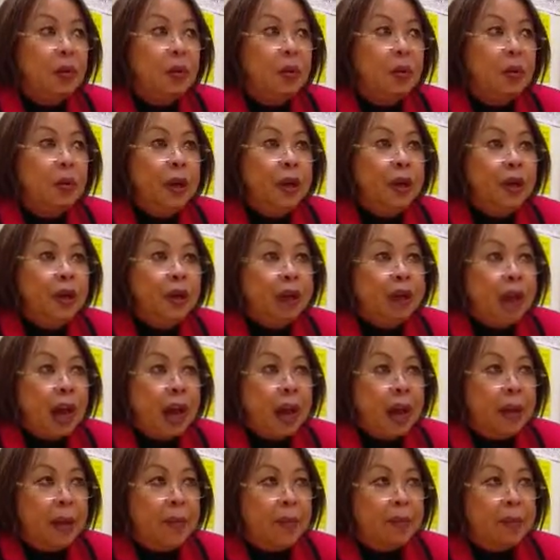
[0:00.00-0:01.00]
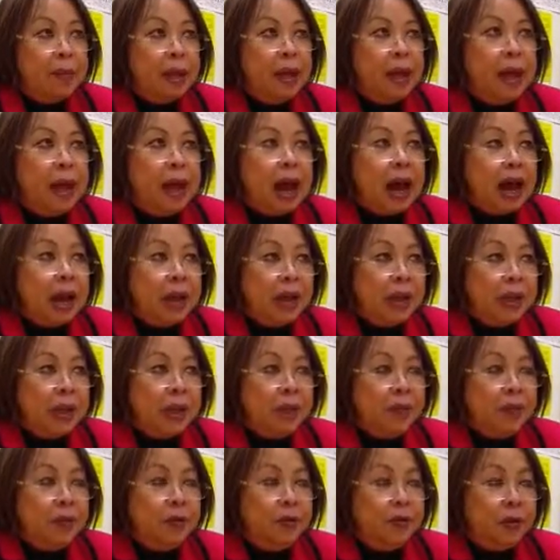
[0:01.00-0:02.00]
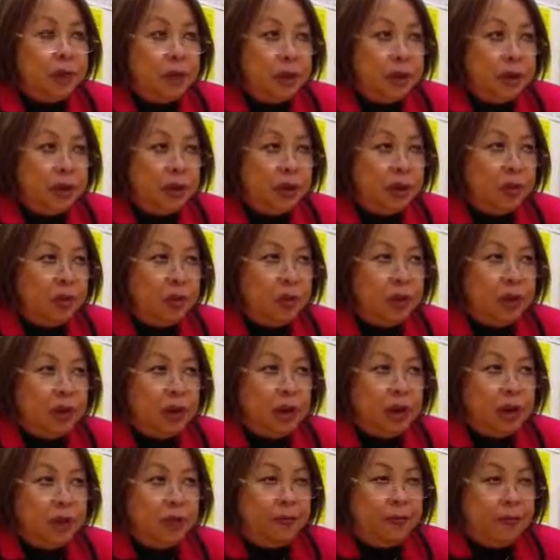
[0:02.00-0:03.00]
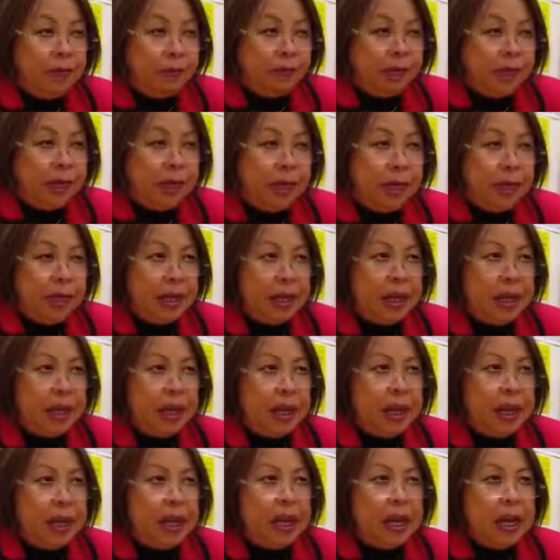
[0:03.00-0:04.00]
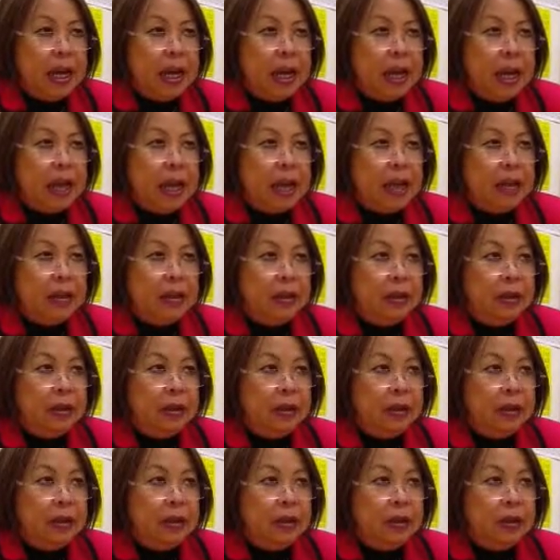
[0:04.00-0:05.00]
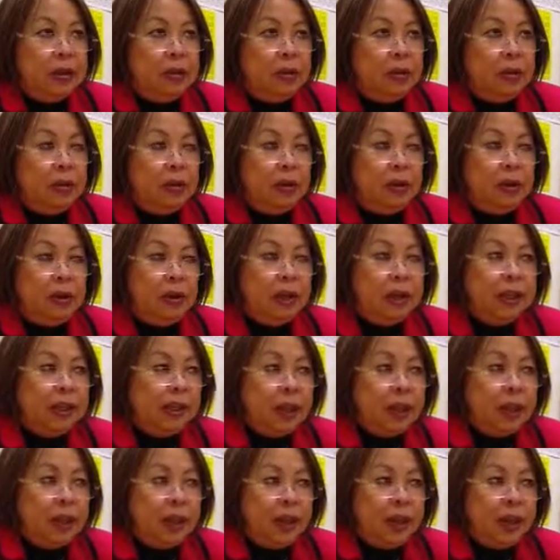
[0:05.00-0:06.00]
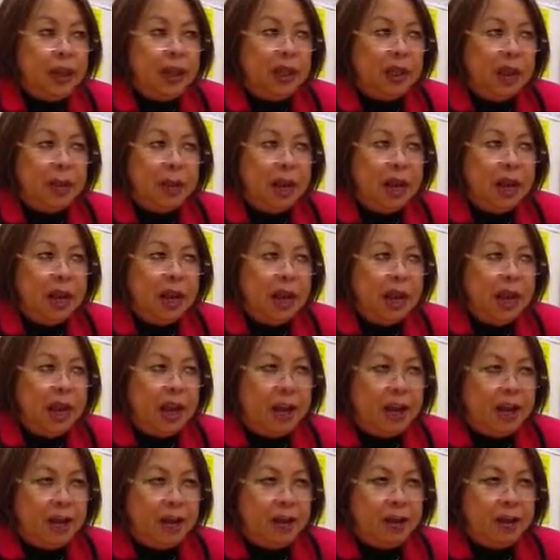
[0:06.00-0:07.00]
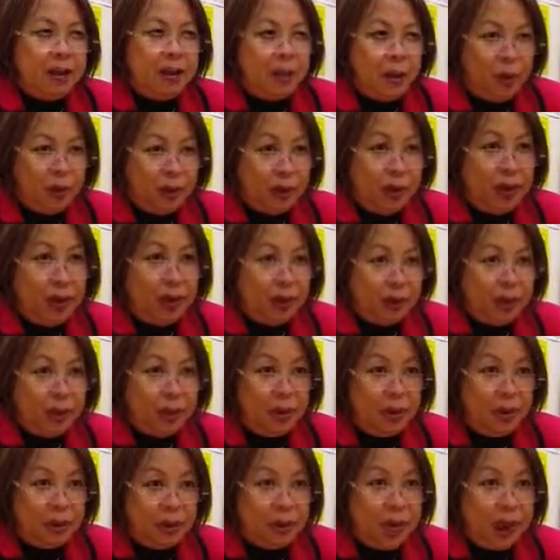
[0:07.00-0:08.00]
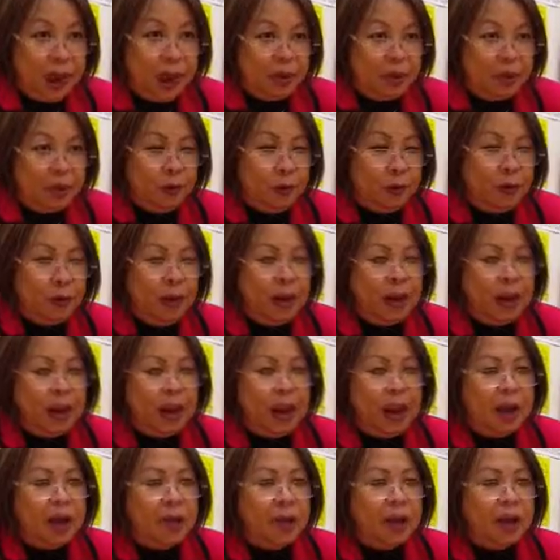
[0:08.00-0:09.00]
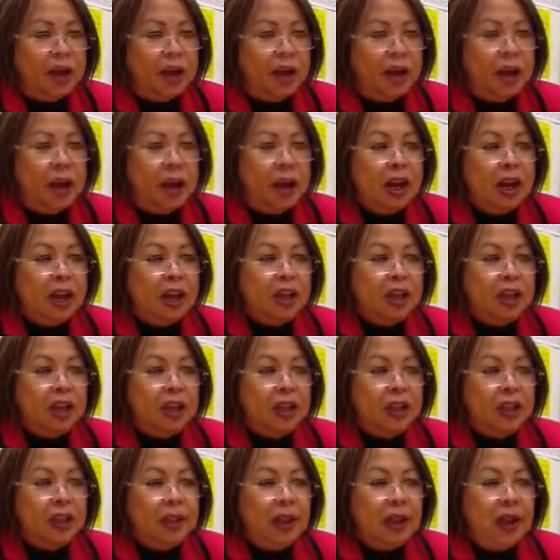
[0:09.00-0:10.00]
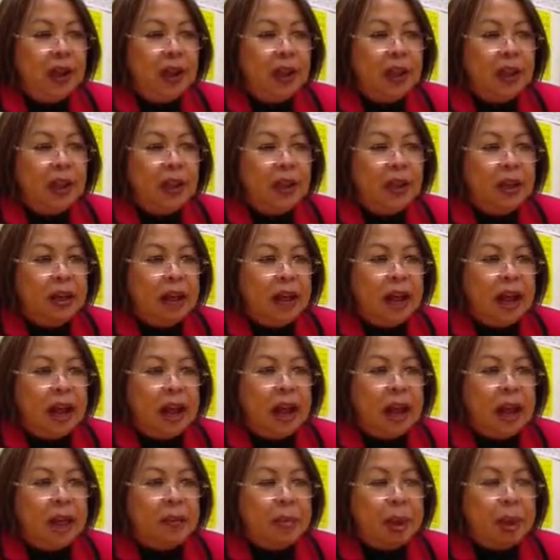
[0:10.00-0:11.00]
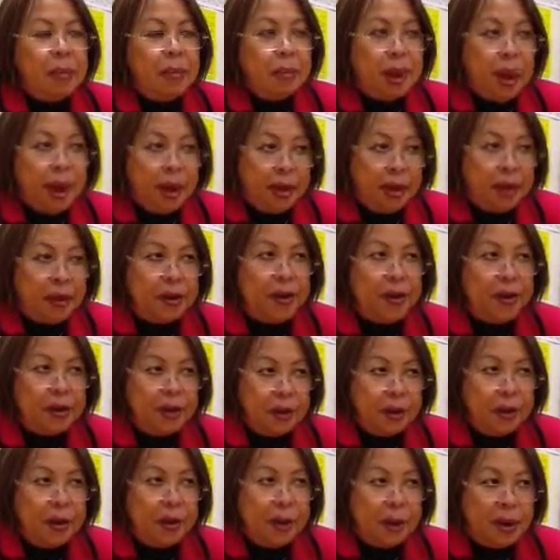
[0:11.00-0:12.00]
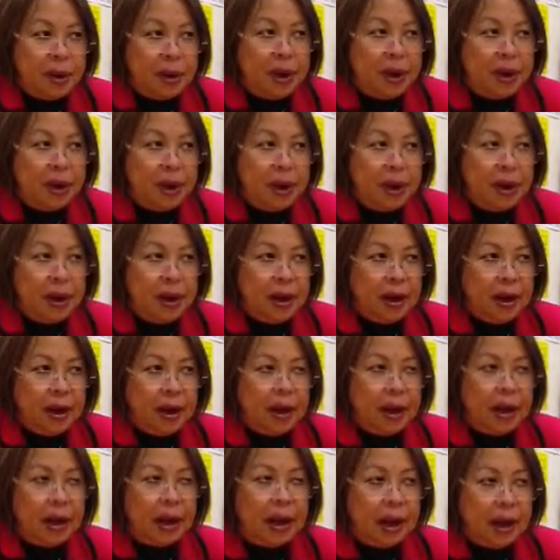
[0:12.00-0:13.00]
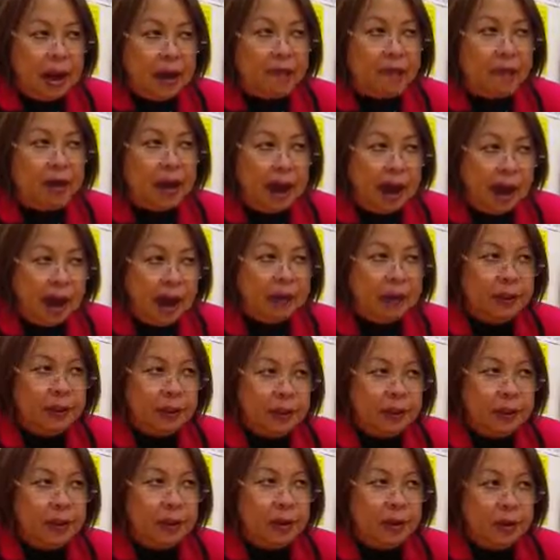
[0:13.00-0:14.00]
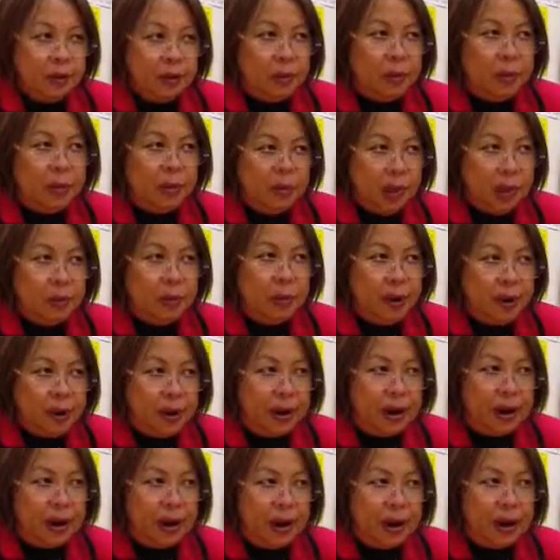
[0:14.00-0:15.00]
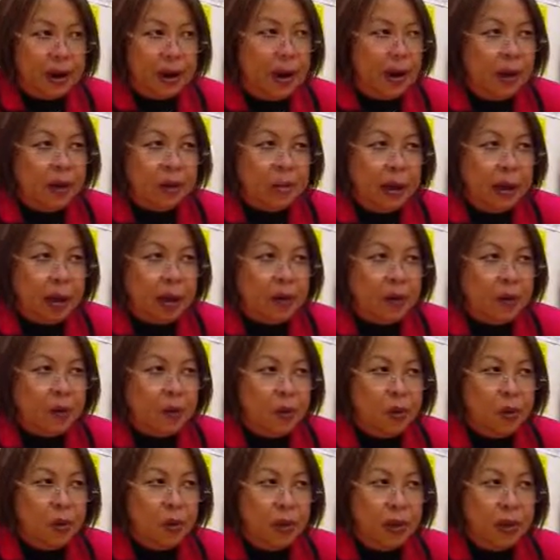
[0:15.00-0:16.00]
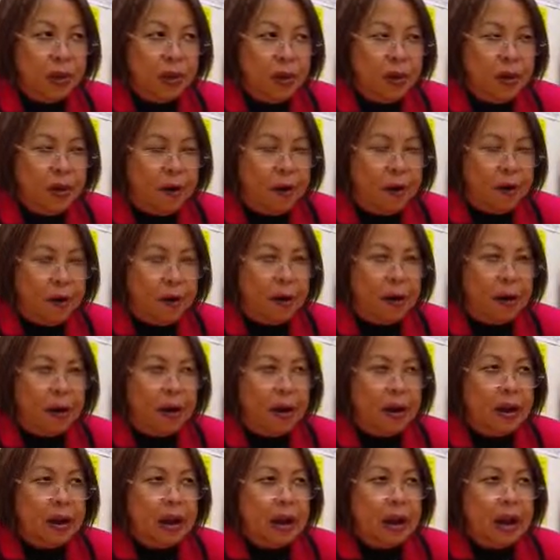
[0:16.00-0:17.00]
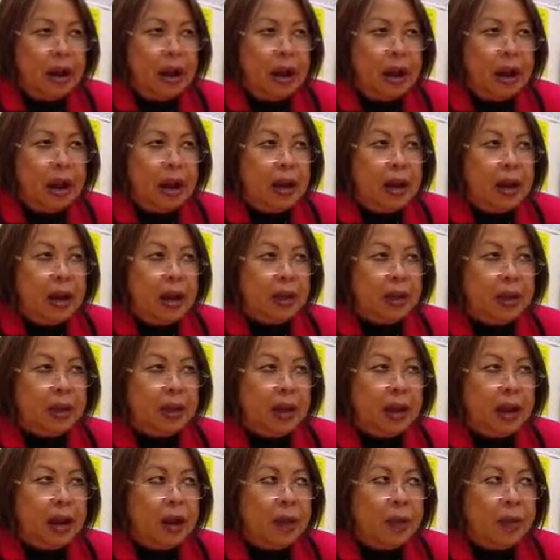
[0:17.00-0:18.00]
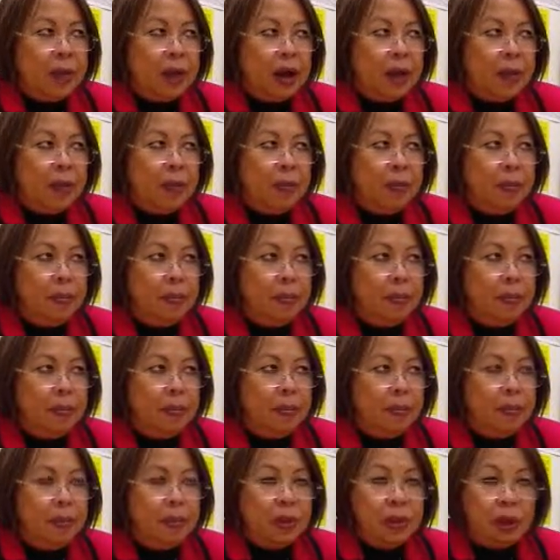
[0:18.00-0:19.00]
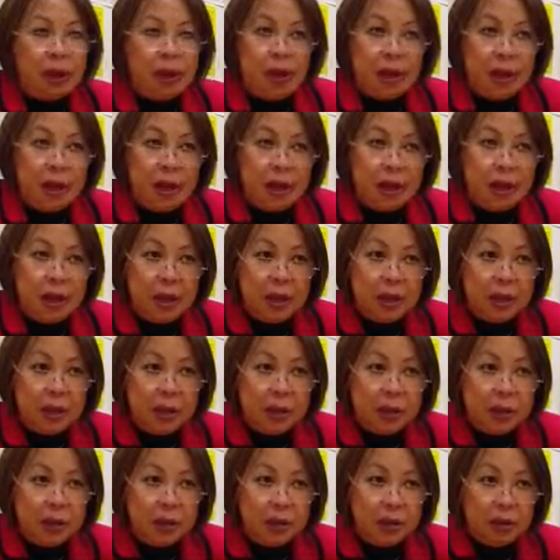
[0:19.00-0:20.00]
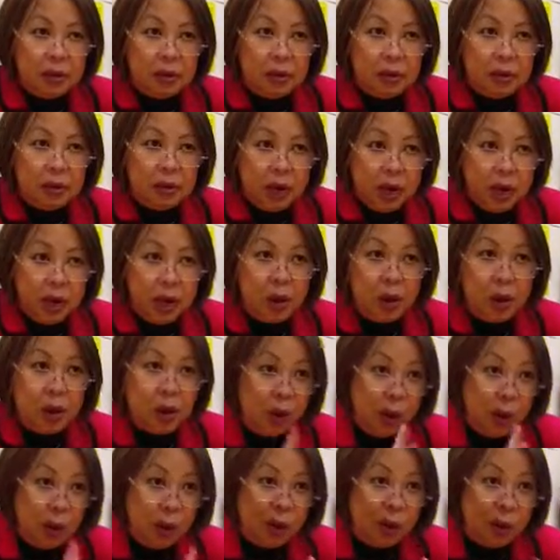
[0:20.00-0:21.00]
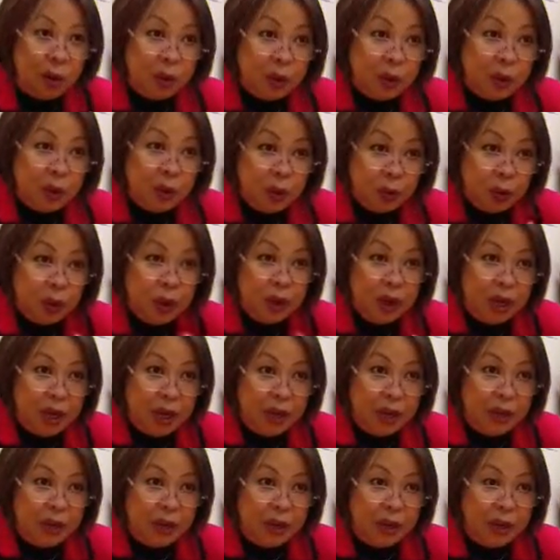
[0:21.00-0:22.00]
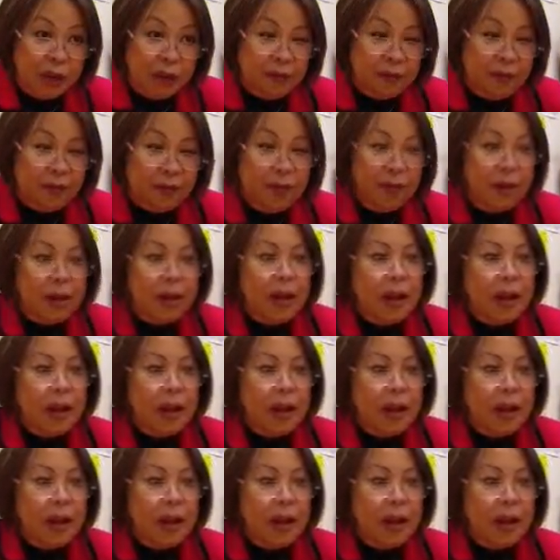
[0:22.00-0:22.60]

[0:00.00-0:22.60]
When she came, I interviewed her. She was about 15. And these kids didn't speak any English, so there has to be staff who speak their language. She said, my mother is in America, and I have a half sister who's in America, but I don't know where they are. And I said, "How come they didn't bring you? There are only two kids in the family."